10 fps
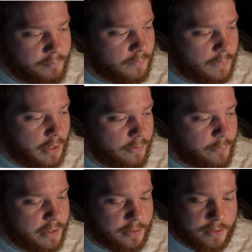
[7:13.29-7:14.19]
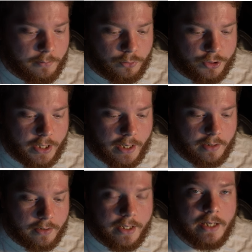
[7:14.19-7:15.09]
And we can double check,
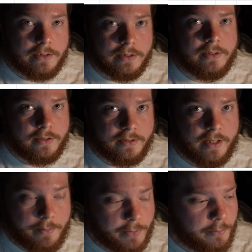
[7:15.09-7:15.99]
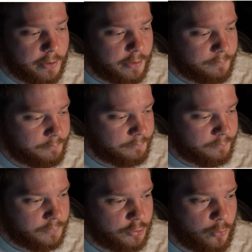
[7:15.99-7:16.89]
and yes, it's the same number.
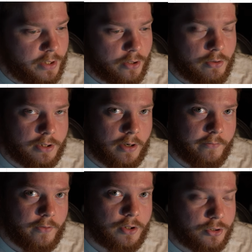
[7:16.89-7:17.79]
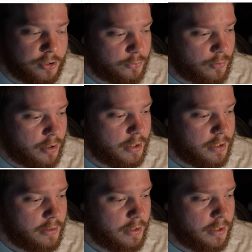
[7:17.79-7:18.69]
So we know that our function is
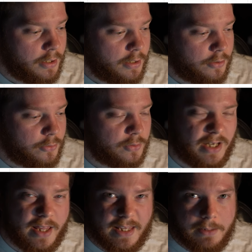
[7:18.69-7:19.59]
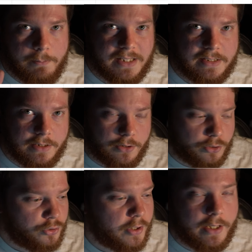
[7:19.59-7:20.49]
working. There's nothing missing or
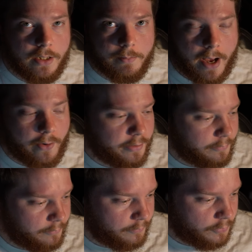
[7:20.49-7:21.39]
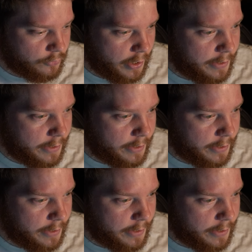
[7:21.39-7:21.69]
tricky about it. It's great.